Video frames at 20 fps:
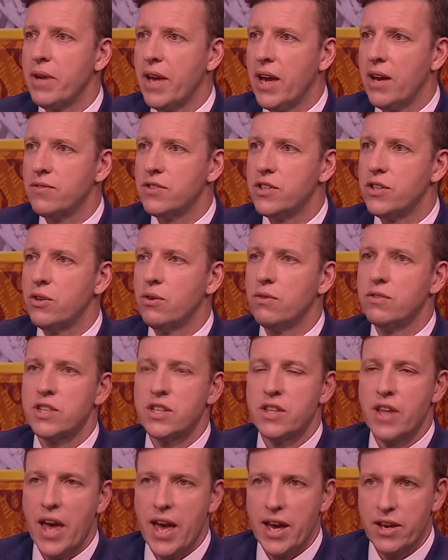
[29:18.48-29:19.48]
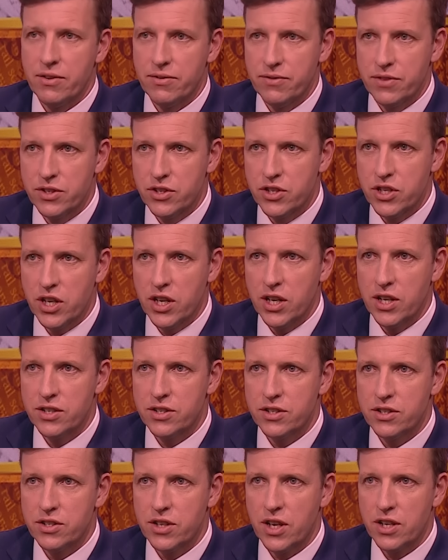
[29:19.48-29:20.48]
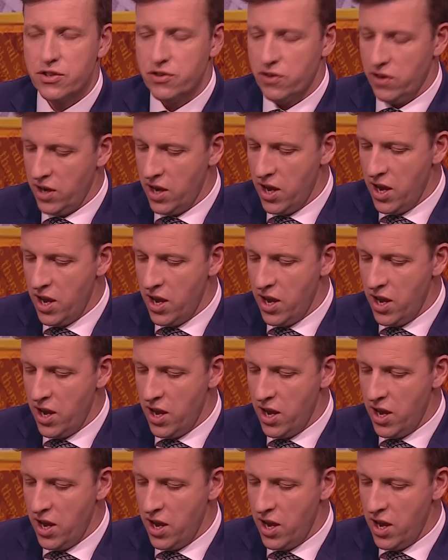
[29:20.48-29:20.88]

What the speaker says: have to do. Obviously, the head of the church, etc.